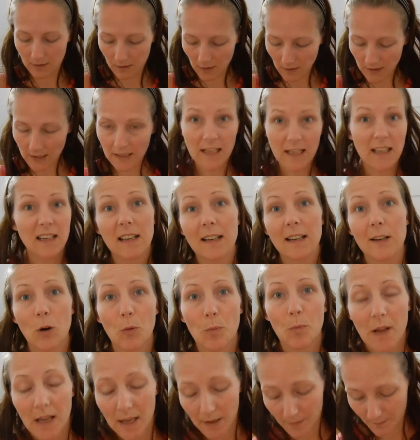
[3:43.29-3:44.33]
You only need a
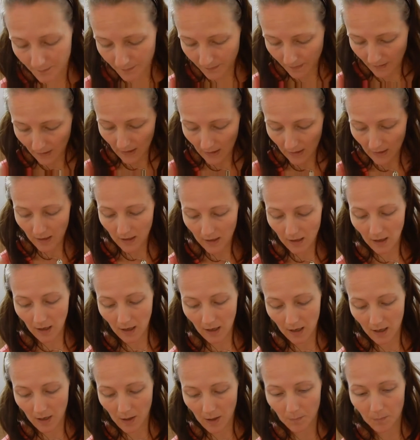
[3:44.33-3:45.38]
little bit,
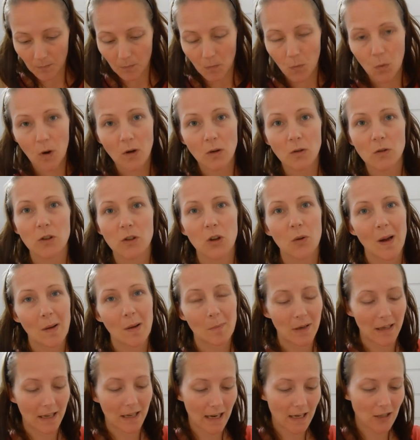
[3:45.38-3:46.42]
one or two
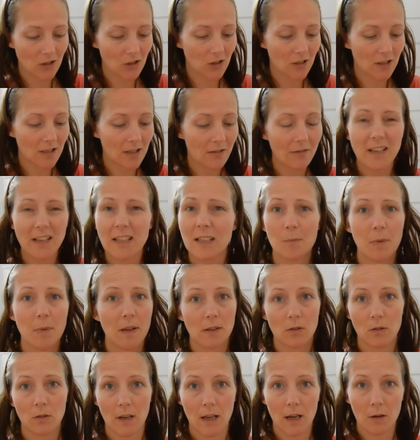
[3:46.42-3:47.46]
applications. It really
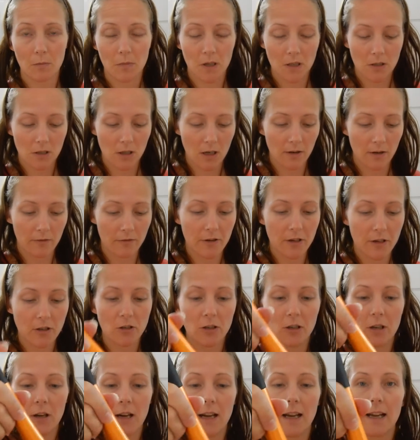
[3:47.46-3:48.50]
depends on how much
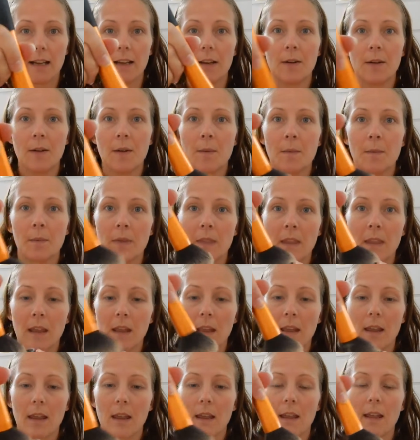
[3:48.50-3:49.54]
coverage you like.
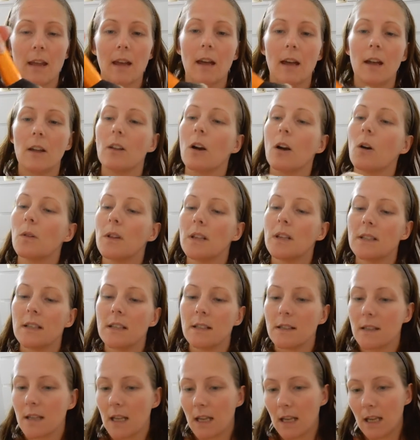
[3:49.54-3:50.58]
And oh, this
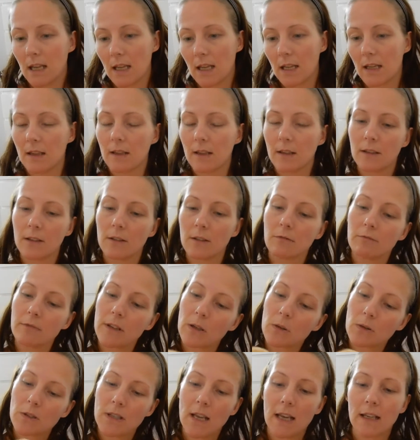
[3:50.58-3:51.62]
is the
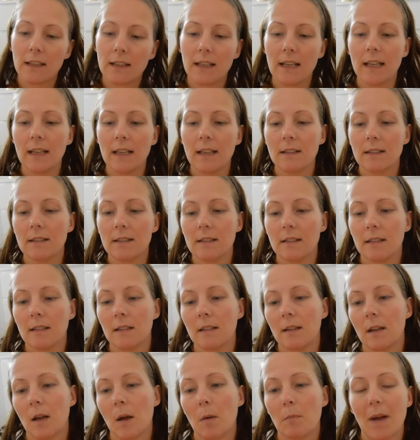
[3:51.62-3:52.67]
Real Techniques
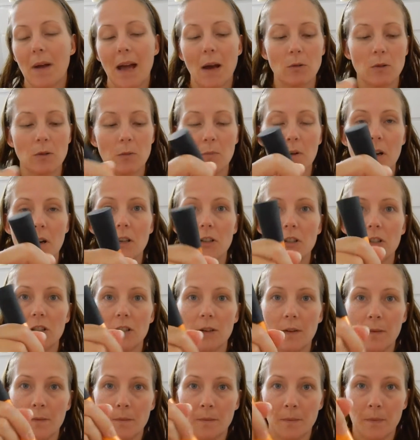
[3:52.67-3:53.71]
powder
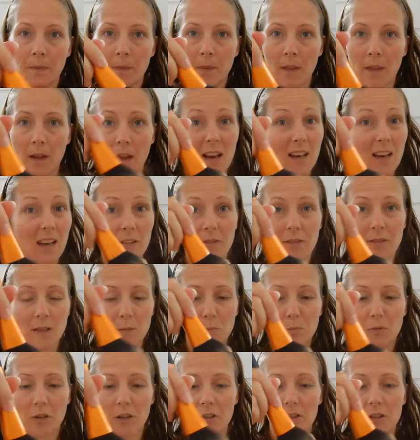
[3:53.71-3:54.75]
brush. Love
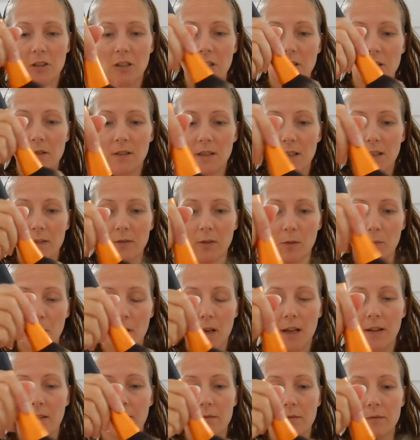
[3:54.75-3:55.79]
this brush. I use this for
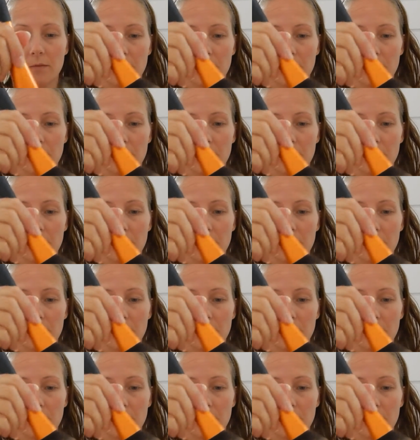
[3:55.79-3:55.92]
my